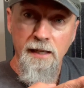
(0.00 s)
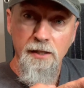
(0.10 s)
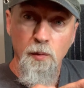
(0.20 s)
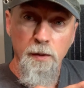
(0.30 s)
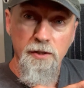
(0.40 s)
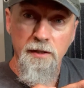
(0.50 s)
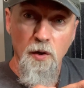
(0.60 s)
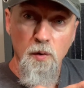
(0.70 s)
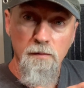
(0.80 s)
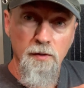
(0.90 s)
tell you which
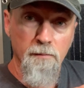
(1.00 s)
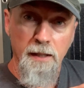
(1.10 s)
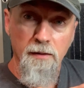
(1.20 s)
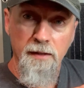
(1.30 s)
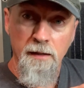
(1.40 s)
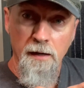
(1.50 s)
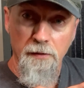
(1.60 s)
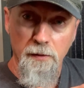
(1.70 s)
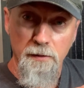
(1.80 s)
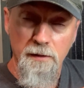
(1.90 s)
stoves are better than
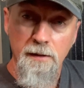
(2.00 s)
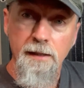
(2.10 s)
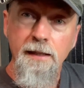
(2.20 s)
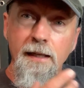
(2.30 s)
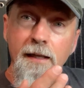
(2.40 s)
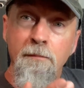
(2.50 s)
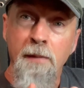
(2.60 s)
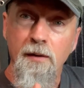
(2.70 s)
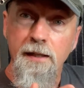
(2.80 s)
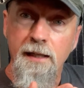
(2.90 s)
others. It
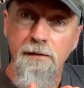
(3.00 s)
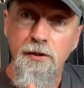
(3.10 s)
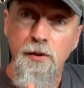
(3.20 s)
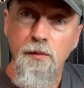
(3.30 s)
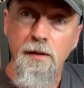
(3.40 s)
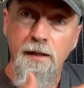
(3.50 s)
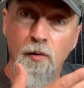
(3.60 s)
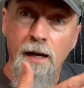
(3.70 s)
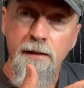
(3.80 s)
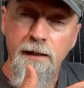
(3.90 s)
merely gives you the
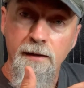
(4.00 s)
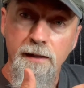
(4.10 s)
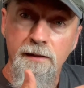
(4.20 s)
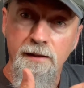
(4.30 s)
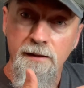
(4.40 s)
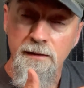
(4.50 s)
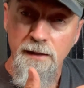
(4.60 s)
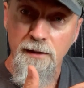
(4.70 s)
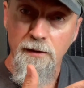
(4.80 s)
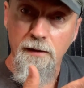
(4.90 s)
criteria to
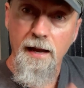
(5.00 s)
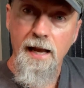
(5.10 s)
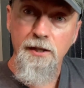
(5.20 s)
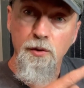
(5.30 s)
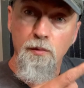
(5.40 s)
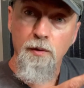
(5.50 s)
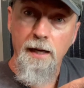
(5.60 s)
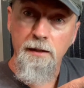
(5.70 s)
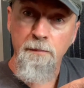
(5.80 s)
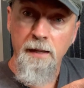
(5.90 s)
consider as you try
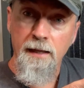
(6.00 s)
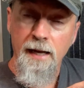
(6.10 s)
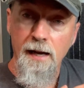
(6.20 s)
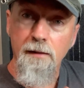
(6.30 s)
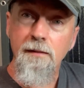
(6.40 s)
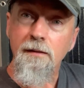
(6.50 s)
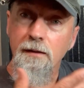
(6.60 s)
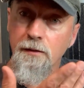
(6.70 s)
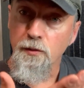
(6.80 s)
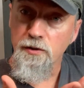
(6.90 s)
to pick out
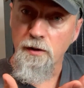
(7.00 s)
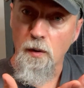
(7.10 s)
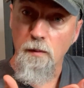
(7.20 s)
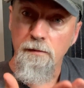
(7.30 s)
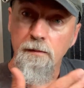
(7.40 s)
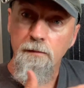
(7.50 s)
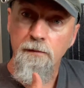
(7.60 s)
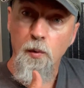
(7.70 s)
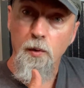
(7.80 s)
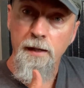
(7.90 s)
your stove
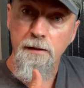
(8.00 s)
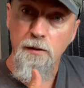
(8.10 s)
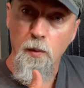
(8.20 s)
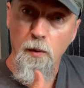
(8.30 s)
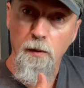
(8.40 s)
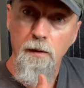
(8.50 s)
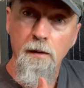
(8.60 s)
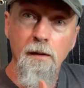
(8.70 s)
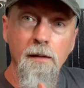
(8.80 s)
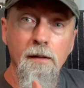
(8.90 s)
for indoor
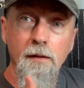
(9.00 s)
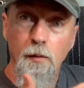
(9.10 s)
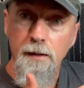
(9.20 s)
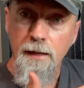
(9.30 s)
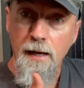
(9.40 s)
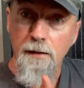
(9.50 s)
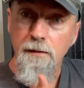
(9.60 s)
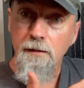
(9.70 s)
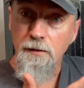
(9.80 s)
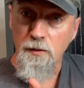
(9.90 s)
grid down
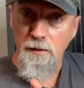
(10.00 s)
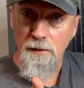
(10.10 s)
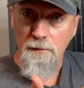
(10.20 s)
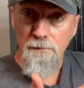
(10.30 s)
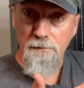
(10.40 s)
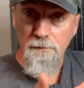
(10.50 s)
using.